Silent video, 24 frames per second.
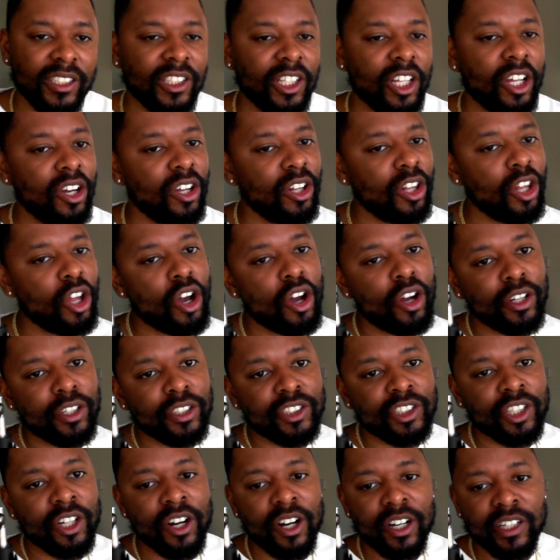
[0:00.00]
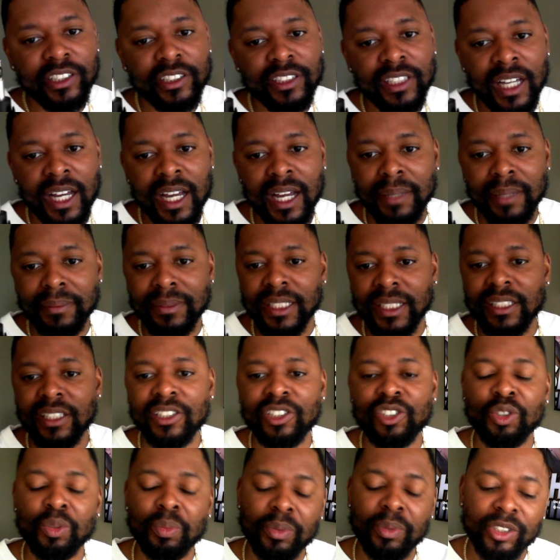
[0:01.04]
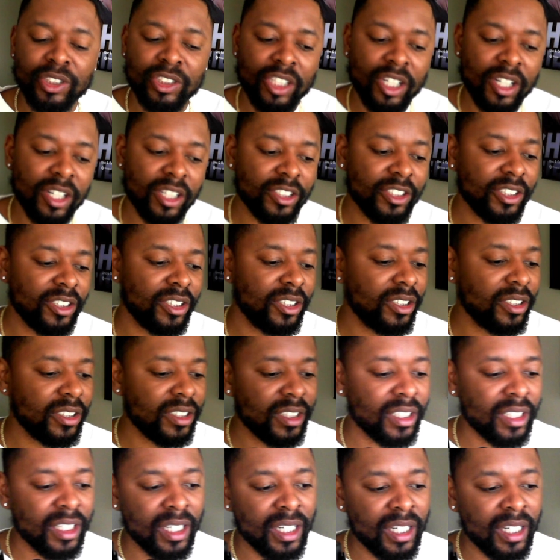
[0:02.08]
long charge times at the superchargers.